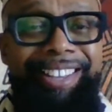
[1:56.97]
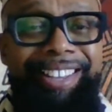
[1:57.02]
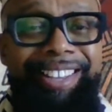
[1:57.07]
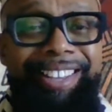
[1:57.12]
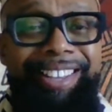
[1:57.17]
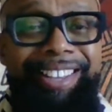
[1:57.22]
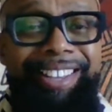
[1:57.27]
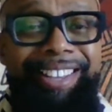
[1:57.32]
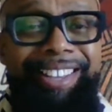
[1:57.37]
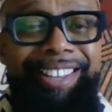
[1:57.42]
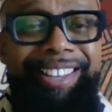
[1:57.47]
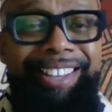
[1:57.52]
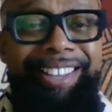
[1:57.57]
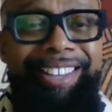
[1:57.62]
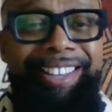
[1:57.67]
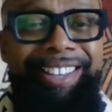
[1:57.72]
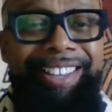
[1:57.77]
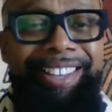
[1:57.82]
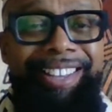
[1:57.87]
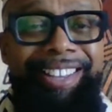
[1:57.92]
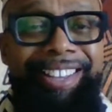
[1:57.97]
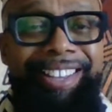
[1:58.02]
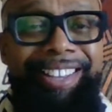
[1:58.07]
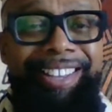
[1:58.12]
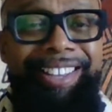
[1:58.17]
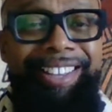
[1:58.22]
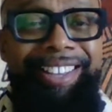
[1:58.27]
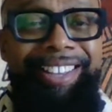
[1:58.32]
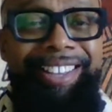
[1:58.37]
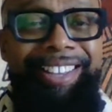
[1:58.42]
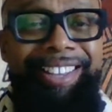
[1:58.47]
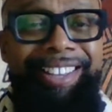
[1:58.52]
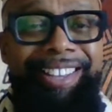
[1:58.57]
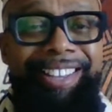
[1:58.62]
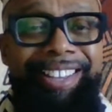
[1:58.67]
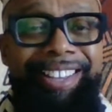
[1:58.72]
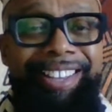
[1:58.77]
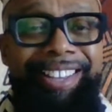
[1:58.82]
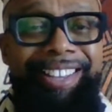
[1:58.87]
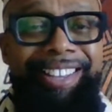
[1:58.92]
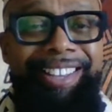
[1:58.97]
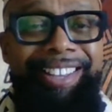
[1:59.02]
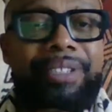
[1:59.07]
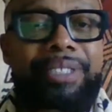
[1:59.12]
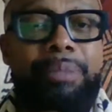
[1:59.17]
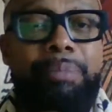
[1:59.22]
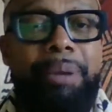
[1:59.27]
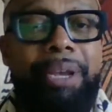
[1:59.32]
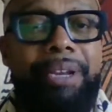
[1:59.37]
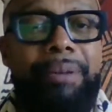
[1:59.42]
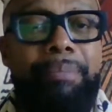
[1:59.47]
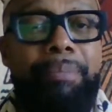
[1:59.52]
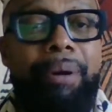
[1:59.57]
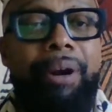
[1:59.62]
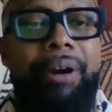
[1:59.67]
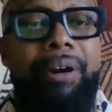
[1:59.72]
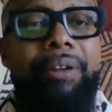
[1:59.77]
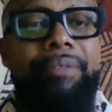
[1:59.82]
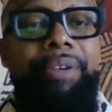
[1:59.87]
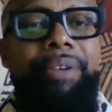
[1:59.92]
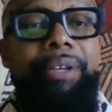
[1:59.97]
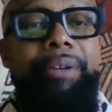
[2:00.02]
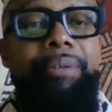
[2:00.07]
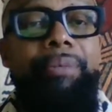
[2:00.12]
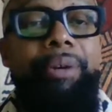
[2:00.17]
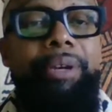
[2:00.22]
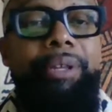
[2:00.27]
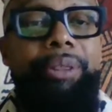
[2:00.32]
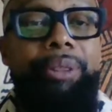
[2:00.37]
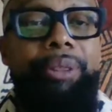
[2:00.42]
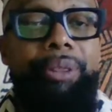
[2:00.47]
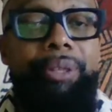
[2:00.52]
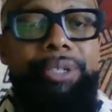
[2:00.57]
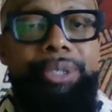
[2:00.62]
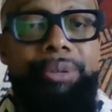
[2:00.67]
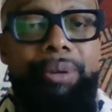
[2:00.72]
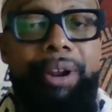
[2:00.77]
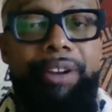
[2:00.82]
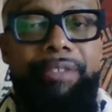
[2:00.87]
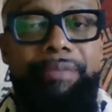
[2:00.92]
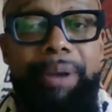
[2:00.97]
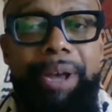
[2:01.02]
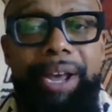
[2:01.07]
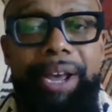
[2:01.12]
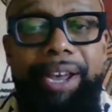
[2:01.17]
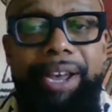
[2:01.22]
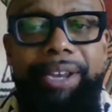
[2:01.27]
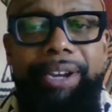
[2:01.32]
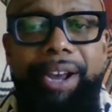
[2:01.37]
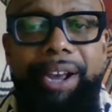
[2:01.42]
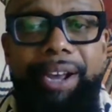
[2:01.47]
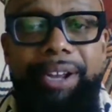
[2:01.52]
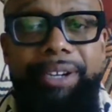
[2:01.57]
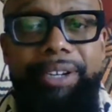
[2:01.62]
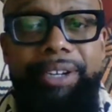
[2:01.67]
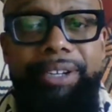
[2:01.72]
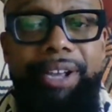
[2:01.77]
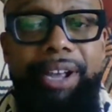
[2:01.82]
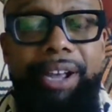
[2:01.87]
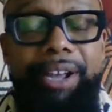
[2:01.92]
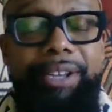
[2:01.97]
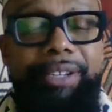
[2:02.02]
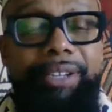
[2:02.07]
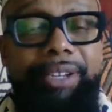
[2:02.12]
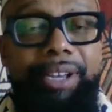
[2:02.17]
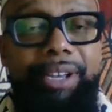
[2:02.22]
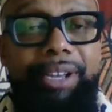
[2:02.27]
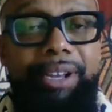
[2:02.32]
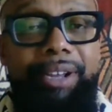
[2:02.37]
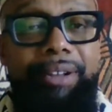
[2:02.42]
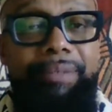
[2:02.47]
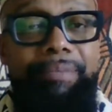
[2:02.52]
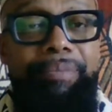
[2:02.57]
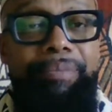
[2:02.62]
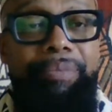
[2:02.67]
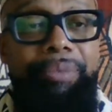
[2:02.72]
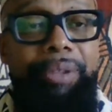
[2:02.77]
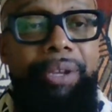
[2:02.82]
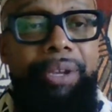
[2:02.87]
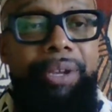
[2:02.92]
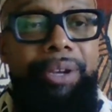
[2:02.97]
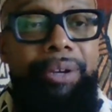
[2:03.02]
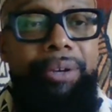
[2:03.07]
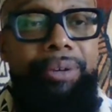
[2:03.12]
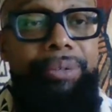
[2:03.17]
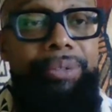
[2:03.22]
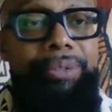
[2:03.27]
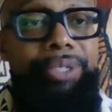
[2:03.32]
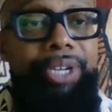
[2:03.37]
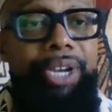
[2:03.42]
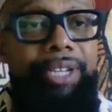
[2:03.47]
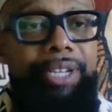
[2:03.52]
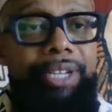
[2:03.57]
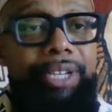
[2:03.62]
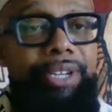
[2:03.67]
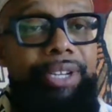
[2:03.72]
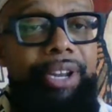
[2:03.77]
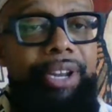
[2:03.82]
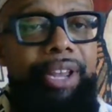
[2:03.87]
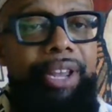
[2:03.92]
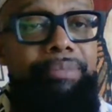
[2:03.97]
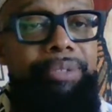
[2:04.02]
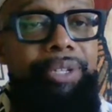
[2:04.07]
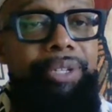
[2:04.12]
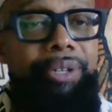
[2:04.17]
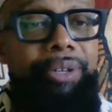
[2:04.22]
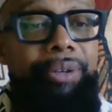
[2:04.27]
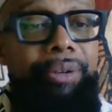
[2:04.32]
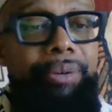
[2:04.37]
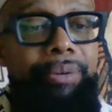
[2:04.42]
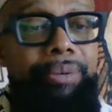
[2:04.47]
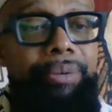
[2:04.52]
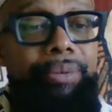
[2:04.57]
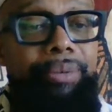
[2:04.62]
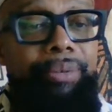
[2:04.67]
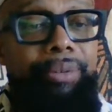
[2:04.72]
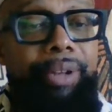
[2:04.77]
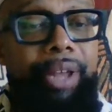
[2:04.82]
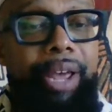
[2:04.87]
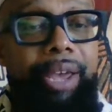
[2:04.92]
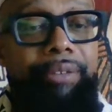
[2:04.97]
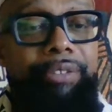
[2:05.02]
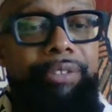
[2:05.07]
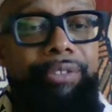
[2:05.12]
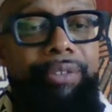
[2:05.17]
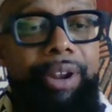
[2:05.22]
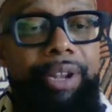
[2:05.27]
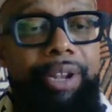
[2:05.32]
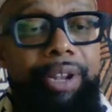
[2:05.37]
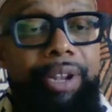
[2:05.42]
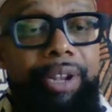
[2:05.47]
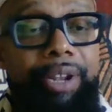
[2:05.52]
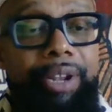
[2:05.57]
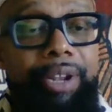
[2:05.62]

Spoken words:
I am honored that you've chosen to spend part of it with the Shrine of Ma'at. Uja Seneb to you, life, strength, and